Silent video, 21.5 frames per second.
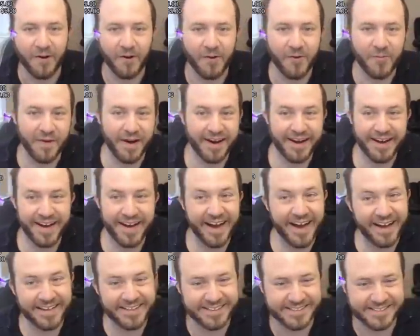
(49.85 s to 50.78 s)
oh my
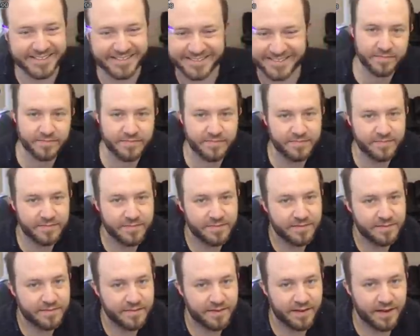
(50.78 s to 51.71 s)
gosh.
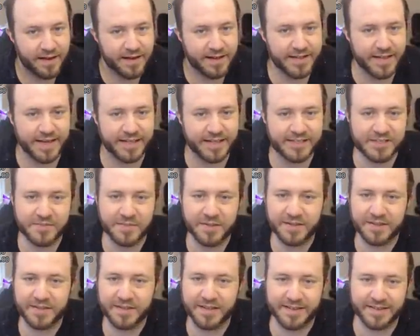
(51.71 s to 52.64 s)
I, I should be
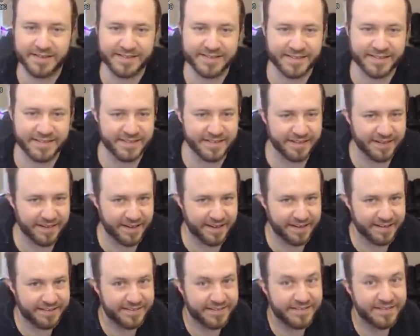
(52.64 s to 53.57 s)
able to get the six here,
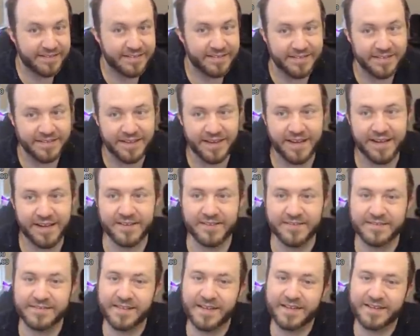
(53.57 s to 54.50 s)
guys. I
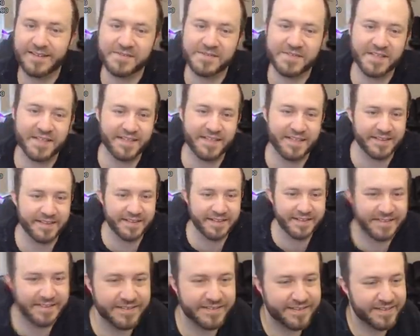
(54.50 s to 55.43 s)
don't I don't see
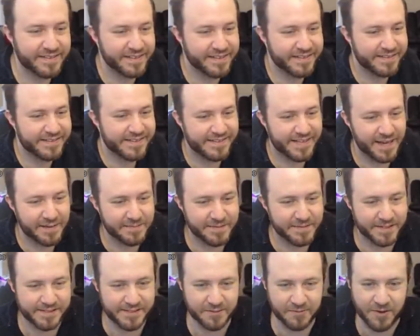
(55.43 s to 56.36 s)
anything unless he top
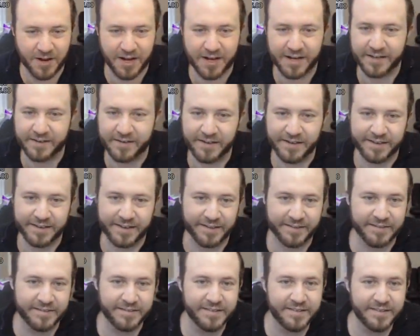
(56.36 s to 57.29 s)
decks a rocket right
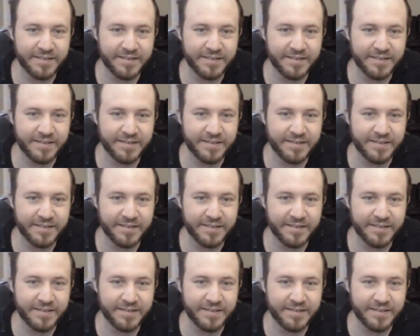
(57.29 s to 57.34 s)
now.